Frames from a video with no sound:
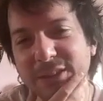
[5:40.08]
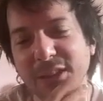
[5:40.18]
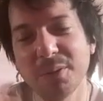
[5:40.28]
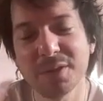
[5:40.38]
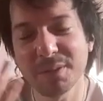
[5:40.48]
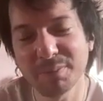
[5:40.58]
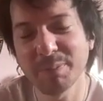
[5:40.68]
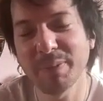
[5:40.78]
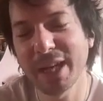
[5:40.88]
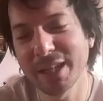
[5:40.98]
I wasn't
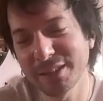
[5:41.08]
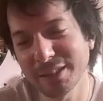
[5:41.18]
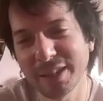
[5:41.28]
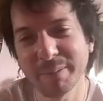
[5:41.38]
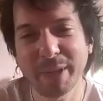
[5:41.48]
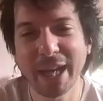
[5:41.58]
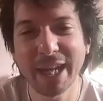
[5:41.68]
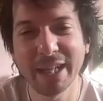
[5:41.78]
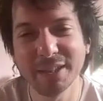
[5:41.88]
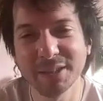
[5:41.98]
prepared to like
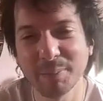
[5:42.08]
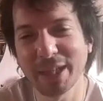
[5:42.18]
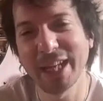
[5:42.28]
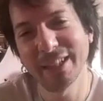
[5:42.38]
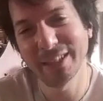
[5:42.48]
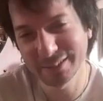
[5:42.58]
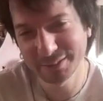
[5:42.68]
pay to play.